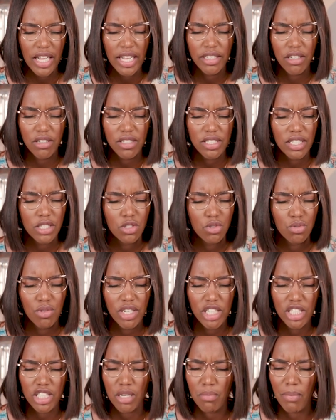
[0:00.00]
Their
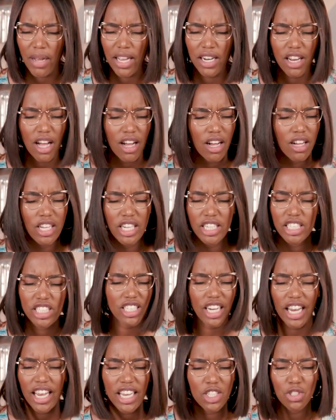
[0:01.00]
situation might not
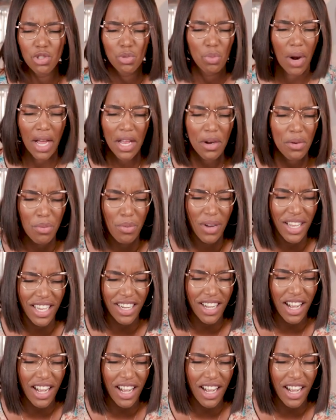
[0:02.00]
change right away,